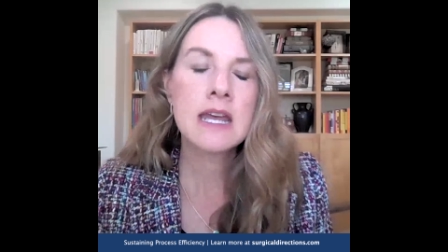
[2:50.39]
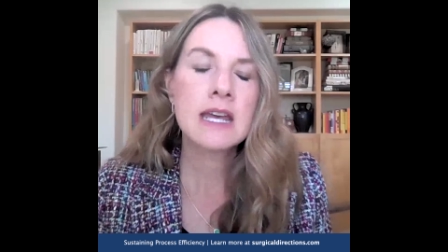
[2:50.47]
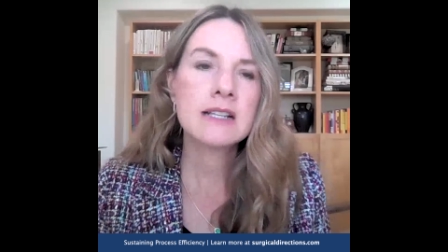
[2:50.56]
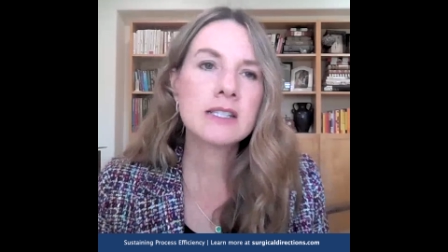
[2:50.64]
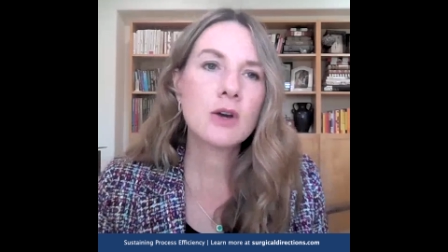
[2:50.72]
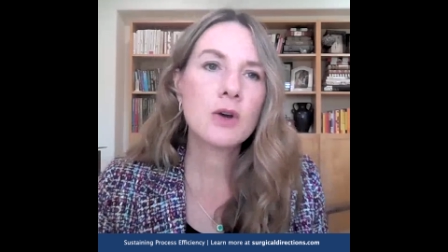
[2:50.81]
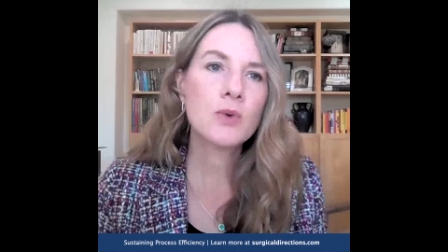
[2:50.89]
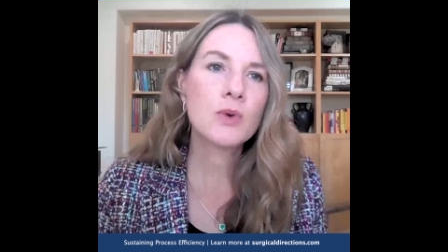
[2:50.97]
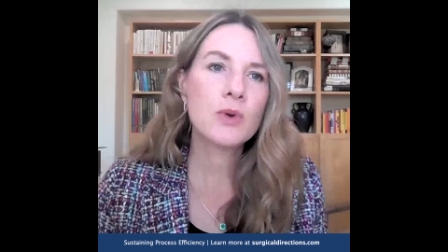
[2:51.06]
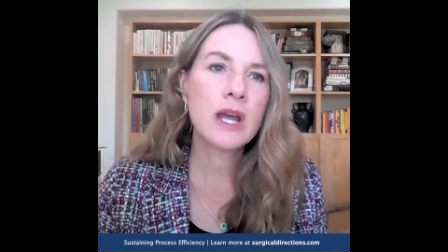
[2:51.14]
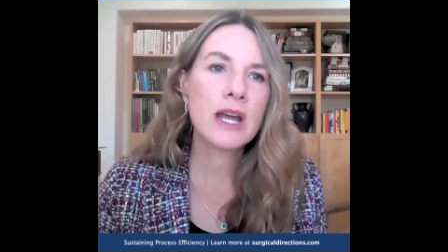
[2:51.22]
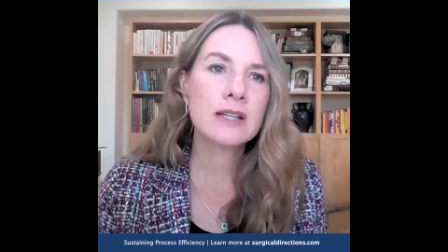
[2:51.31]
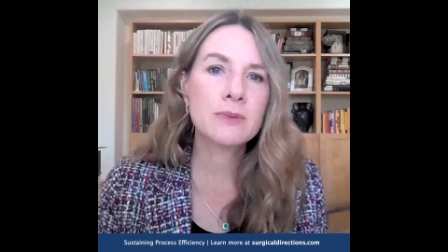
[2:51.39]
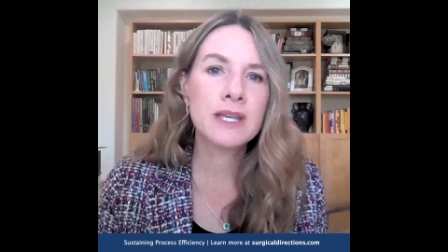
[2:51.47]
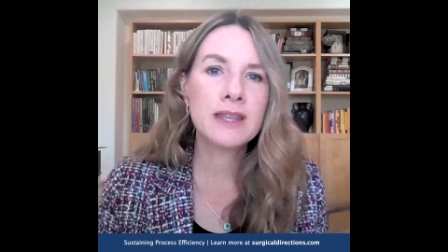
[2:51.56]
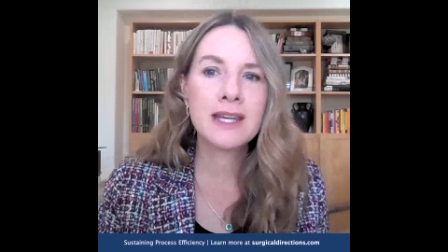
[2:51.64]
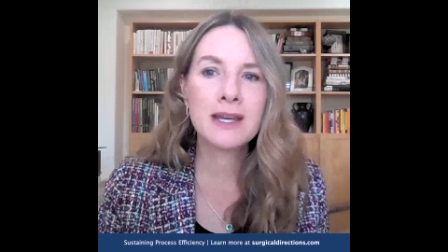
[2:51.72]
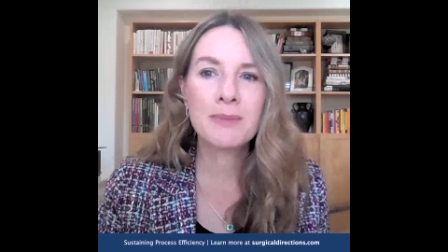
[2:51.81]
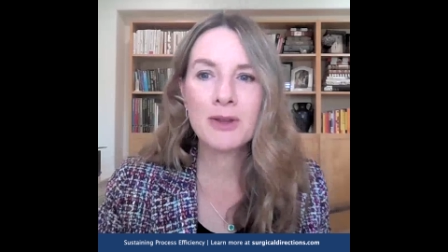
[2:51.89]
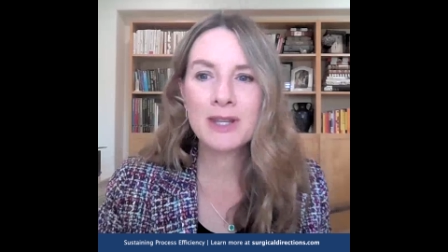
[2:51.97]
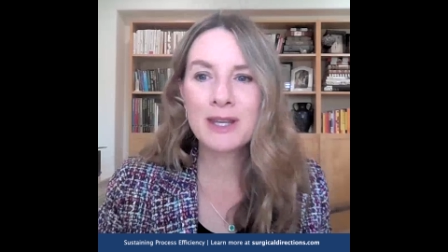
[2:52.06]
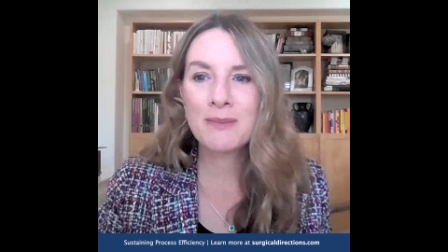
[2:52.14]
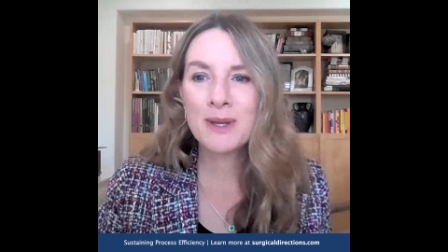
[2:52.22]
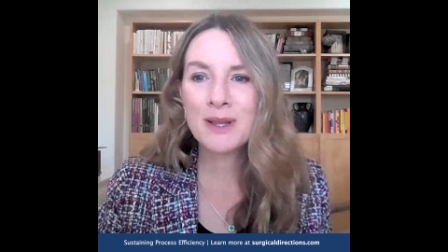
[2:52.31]
And so as we think about
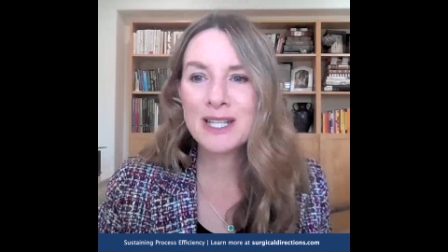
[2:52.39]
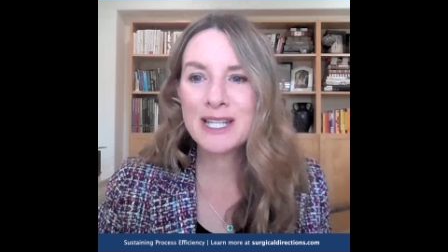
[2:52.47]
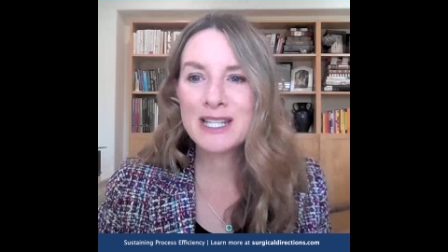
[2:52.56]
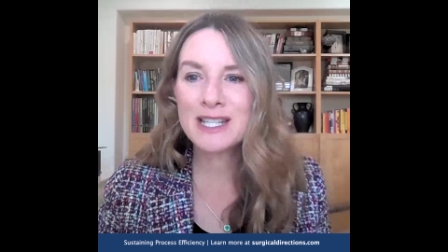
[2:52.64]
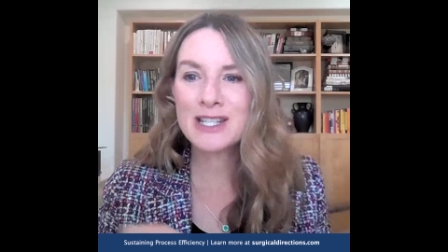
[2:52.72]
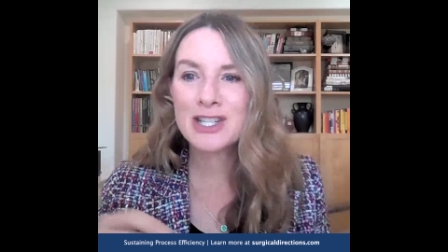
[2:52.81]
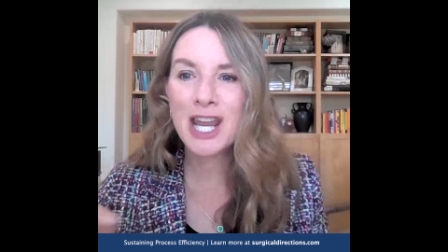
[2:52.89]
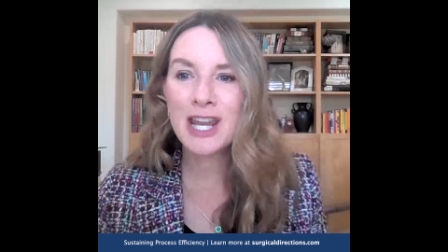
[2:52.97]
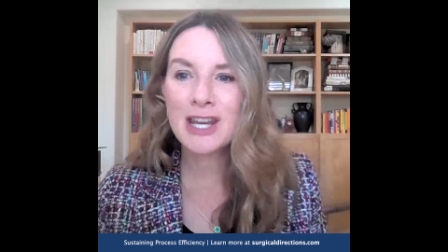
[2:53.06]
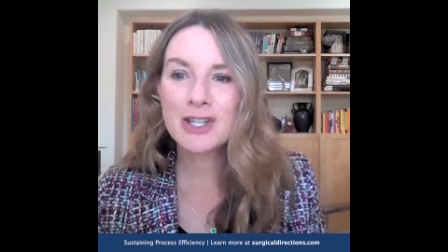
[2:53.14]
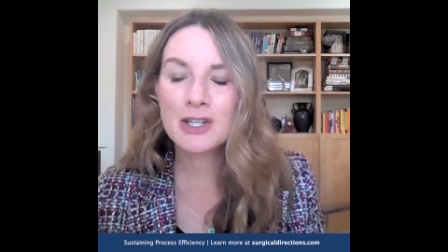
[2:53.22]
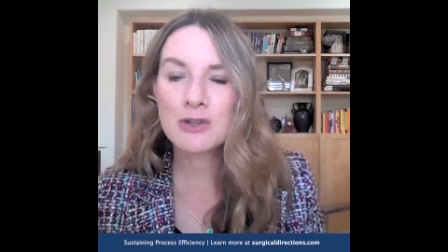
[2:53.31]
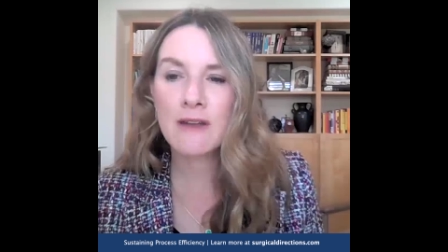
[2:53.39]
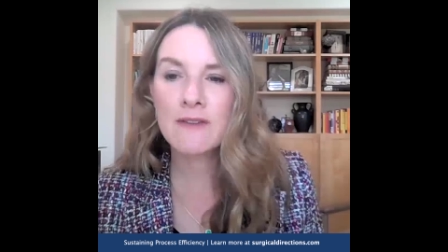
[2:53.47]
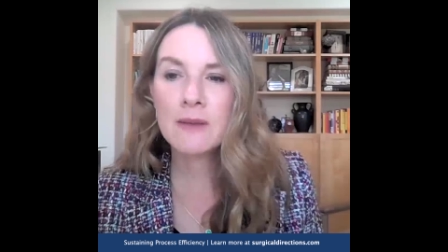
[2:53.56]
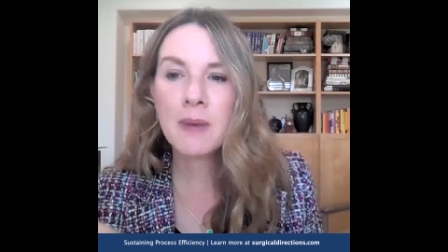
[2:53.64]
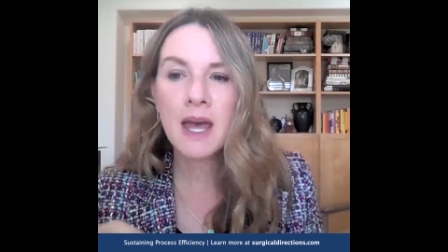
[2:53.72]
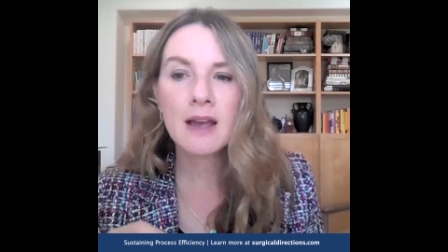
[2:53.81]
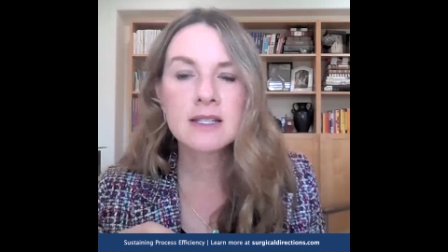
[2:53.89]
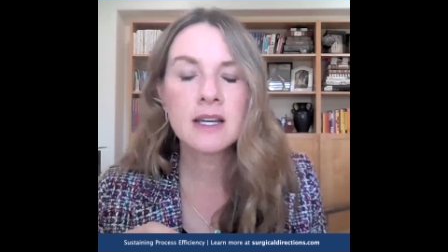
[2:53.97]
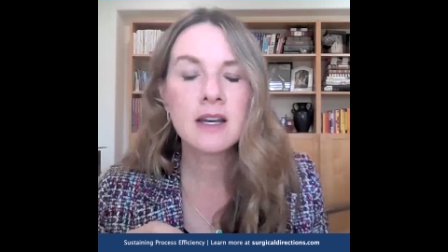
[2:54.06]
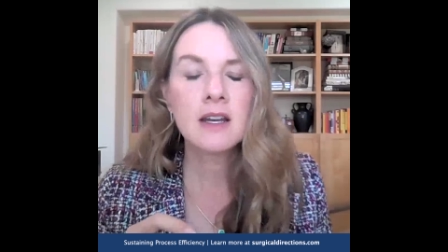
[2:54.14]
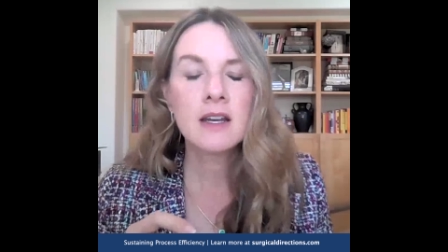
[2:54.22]
the ability to change and drive impact,